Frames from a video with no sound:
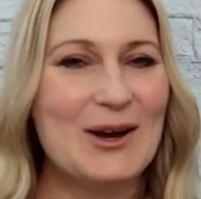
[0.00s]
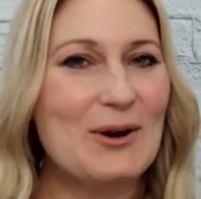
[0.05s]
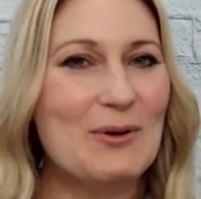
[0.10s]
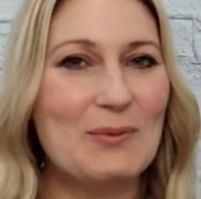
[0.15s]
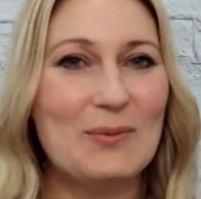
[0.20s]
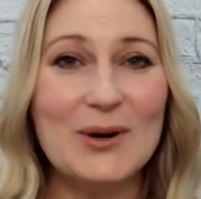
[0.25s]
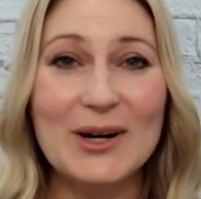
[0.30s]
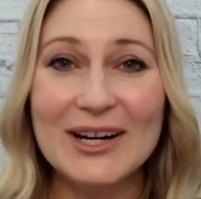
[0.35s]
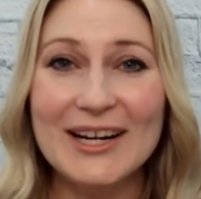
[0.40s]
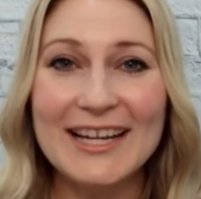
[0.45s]

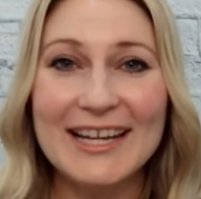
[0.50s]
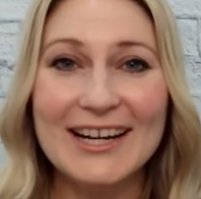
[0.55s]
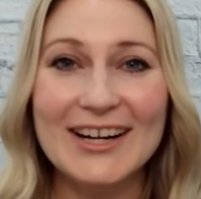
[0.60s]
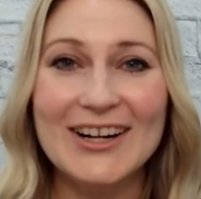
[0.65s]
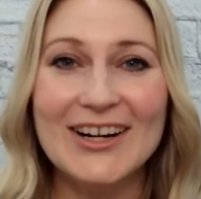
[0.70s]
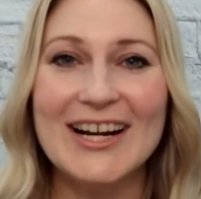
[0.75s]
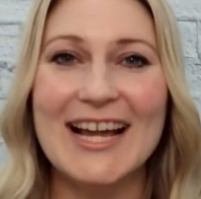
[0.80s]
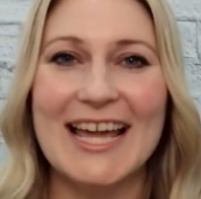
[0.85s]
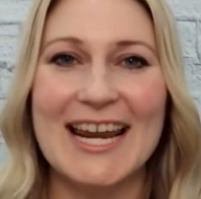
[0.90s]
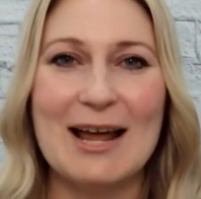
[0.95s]
We're here
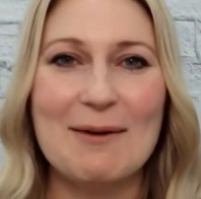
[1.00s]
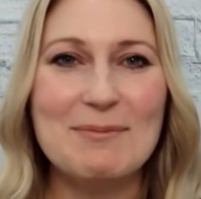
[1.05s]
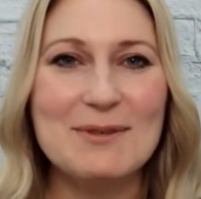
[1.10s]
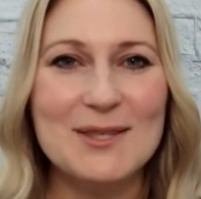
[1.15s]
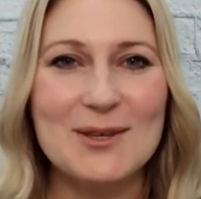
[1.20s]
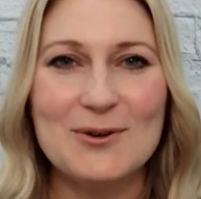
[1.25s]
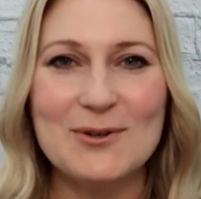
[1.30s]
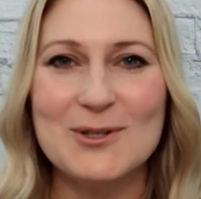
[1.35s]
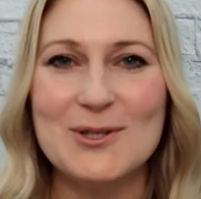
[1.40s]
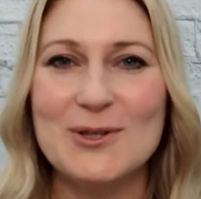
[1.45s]
at
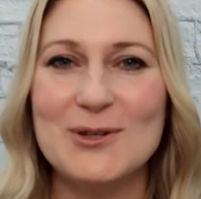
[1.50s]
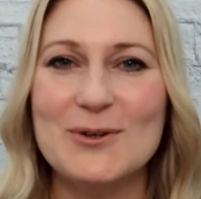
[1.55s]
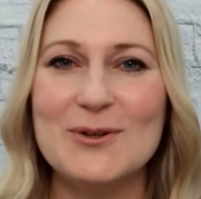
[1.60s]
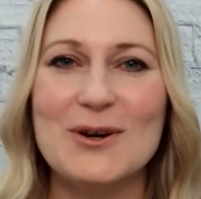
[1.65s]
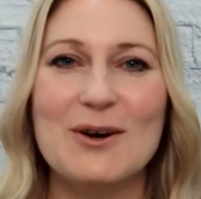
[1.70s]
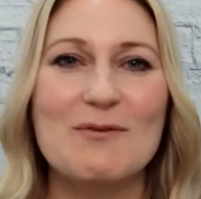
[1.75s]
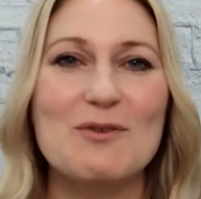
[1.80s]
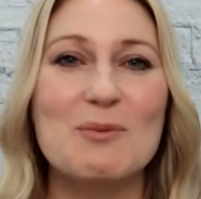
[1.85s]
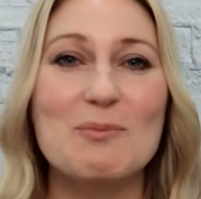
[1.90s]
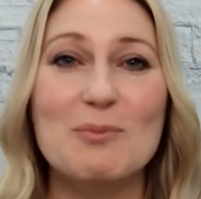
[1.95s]
episode two
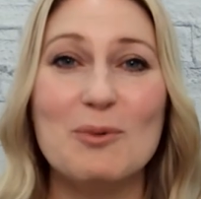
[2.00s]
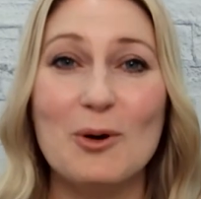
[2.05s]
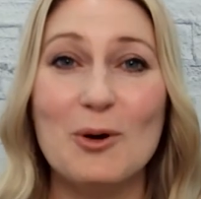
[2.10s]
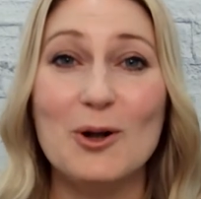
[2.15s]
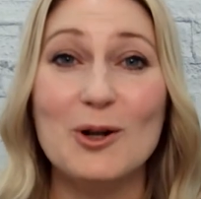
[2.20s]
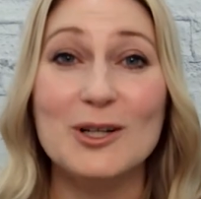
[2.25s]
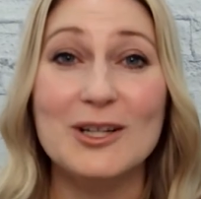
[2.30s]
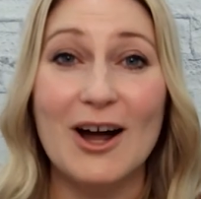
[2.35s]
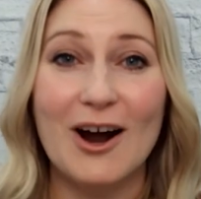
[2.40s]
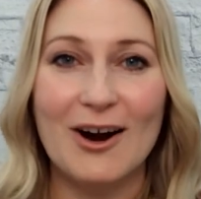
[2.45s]
of the
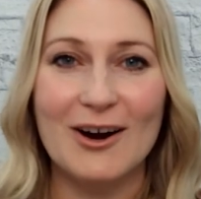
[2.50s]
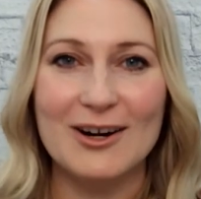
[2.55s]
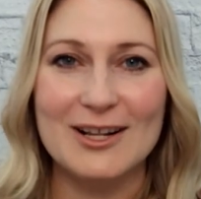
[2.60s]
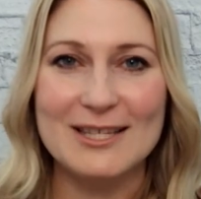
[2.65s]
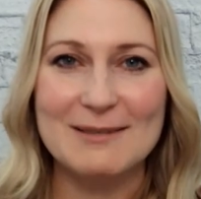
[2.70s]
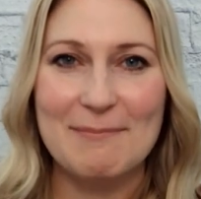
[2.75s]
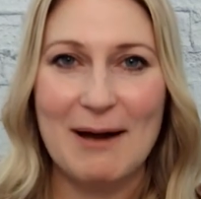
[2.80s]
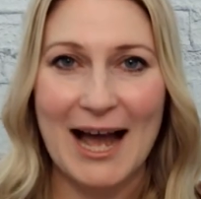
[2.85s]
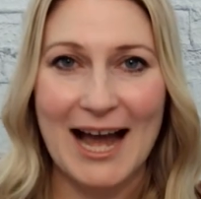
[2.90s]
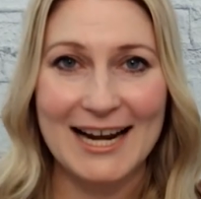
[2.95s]
Bold
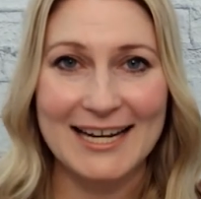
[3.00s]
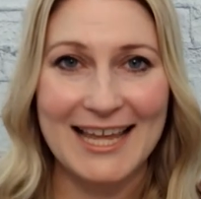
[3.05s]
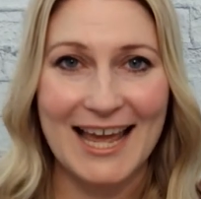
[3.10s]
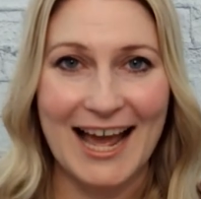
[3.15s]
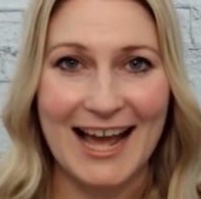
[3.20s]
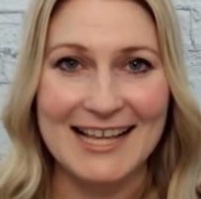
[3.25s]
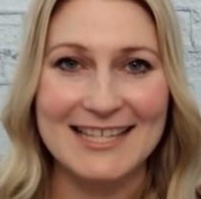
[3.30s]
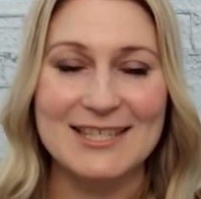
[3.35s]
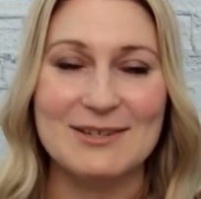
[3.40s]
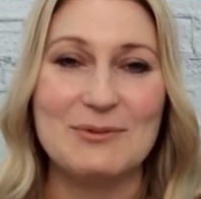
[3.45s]
Artist
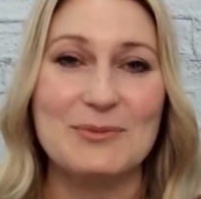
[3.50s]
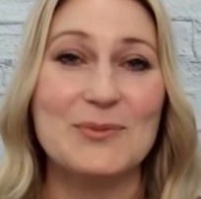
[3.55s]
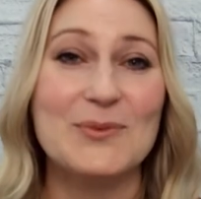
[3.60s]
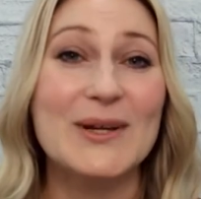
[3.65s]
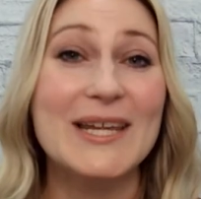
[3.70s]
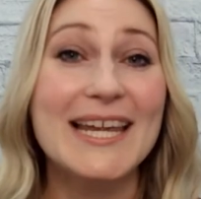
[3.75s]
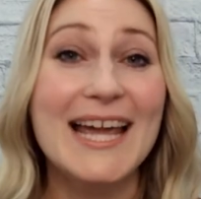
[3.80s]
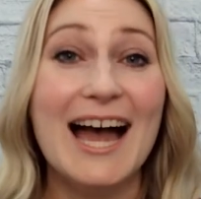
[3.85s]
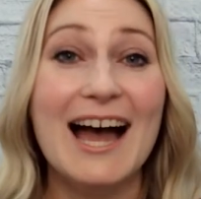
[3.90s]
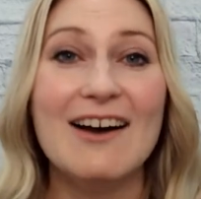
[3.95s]
Podcast.
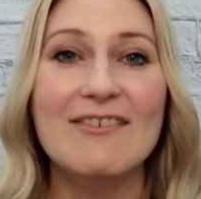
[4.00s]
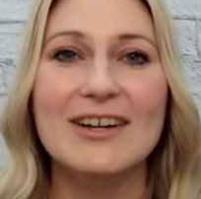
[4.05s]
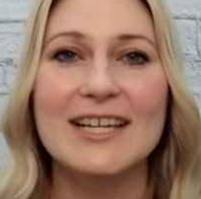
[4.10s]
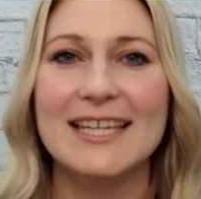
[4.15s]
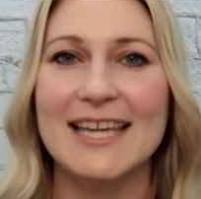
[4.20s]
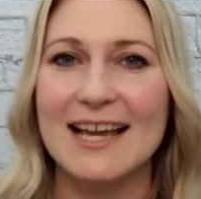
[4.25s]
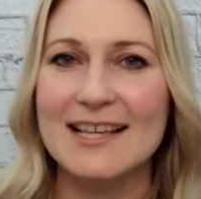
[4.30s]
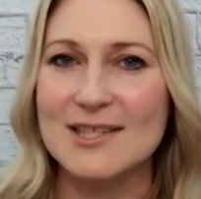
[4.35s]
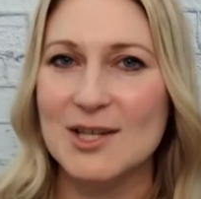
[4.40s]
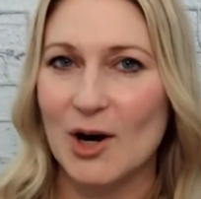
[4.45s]
We have a
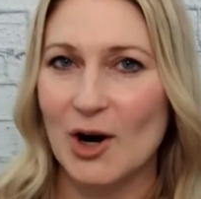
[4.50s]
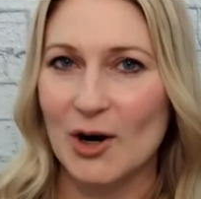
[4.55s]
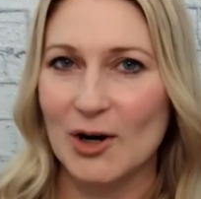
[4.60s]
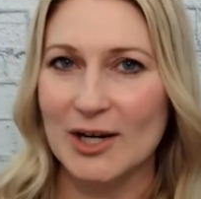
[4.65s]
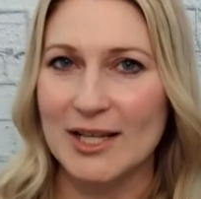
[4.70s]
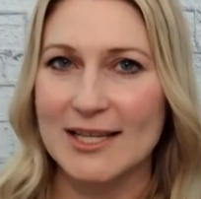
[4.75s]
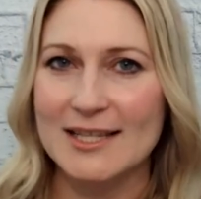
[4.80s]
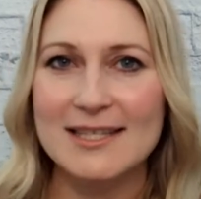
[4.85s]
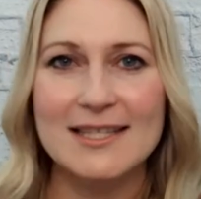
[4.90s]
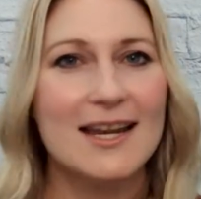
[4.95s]
guest
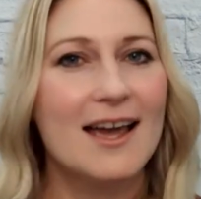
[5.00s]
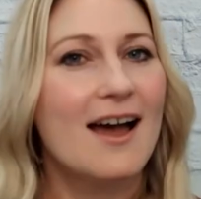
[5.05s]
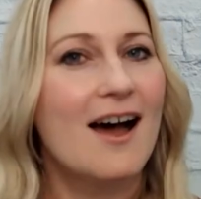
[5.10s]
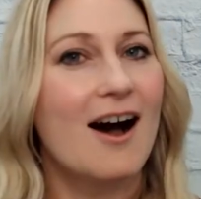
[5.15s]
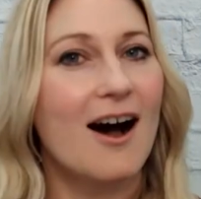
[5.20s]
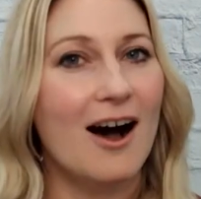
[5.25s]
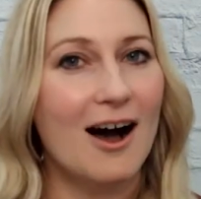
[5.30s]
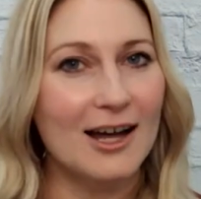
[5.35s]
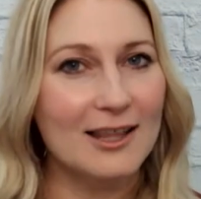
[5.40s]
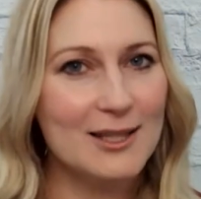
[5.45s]
artist
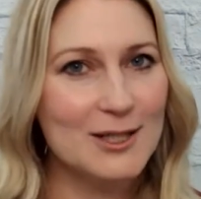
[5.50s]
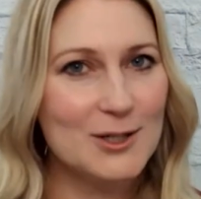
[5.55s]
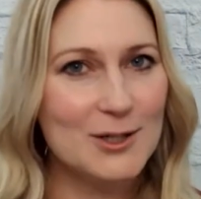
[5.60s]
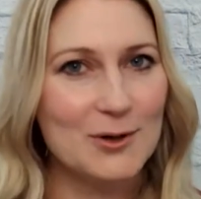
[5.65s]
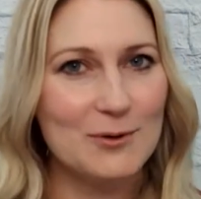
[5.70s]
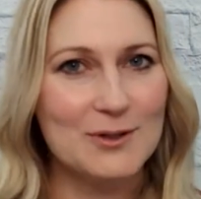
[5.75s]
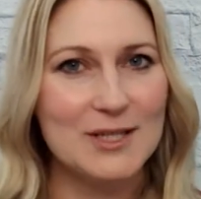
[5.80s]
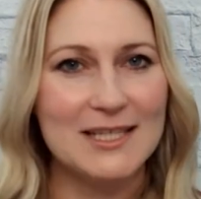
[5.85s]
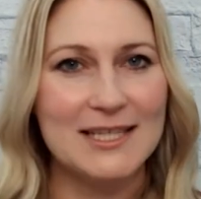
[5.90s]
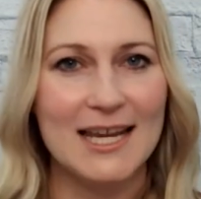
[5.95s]
on the show
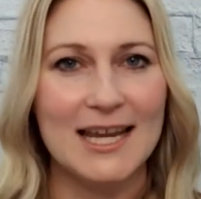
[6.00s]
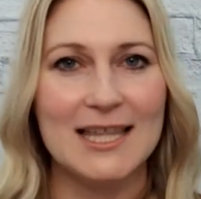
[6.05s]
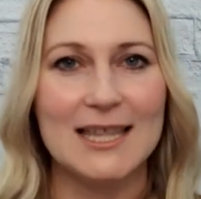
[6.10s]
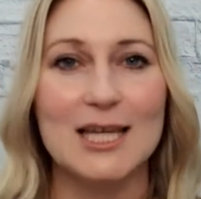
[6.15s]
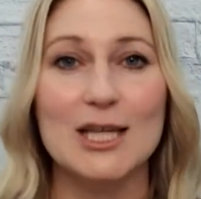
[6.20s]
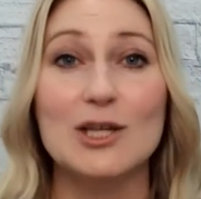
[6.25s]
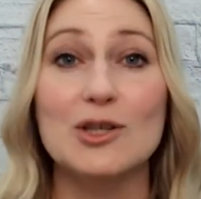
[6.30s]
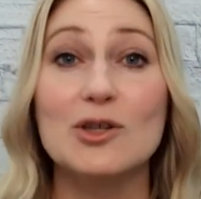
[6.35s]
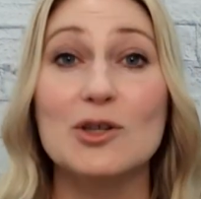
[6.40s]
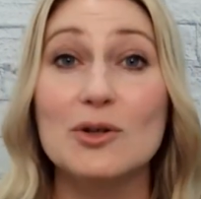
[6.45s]
today
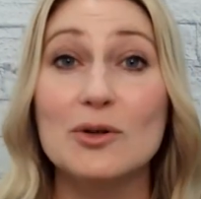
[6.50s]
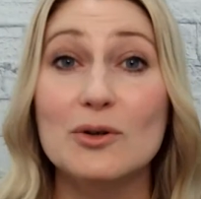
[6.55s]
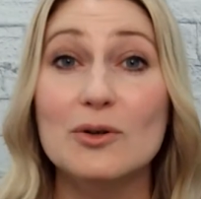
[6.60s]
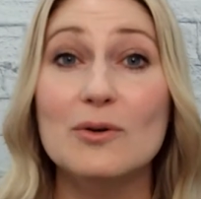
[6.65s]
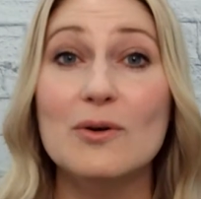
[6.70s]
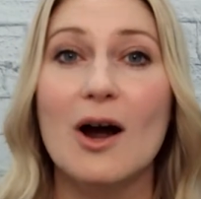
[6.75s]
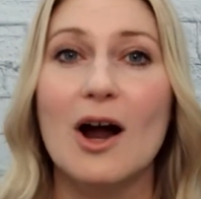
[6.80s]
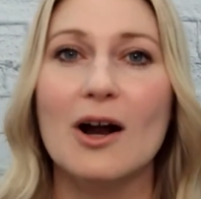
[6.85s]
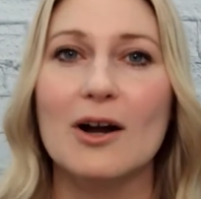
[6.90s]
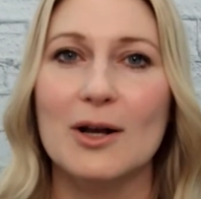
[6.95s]
that you
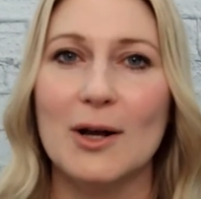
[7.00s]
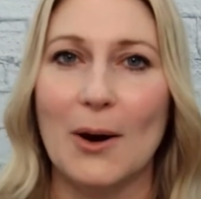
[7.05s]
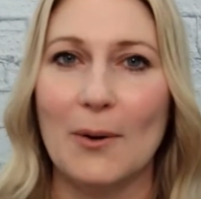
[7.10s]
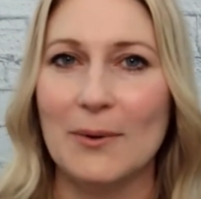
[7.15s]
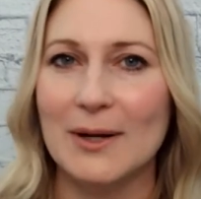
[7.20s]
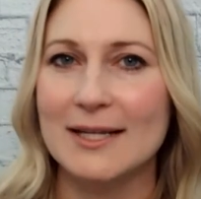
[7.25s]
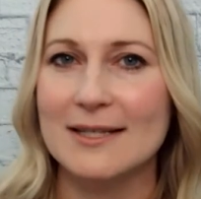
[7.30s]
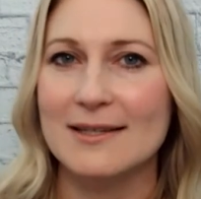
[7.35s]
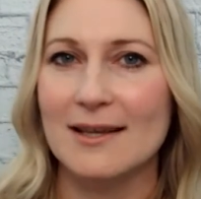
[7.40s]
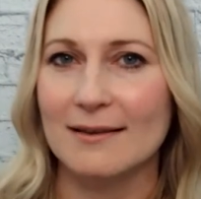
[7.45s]
are
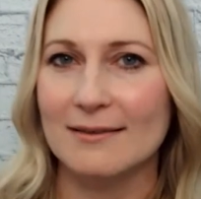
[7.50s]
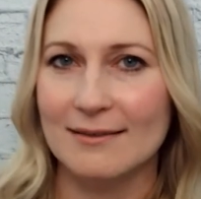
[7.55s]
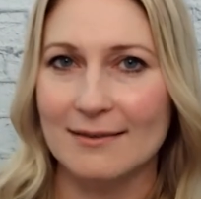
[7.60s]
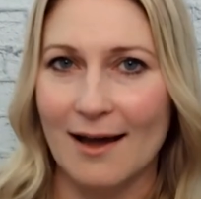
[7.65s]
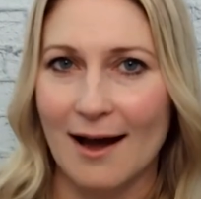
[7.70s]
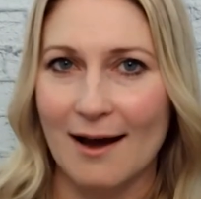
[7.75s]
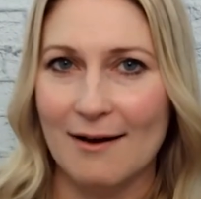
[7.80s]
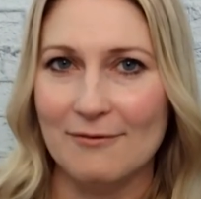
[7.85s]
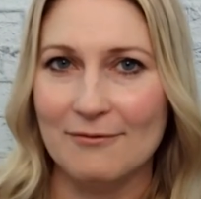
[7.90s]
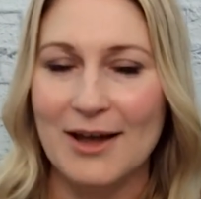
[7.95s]
going to
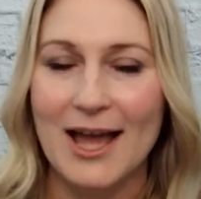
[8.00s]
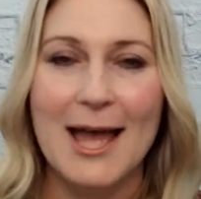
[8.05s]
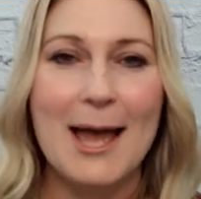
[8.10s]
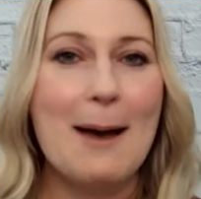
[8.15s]
love.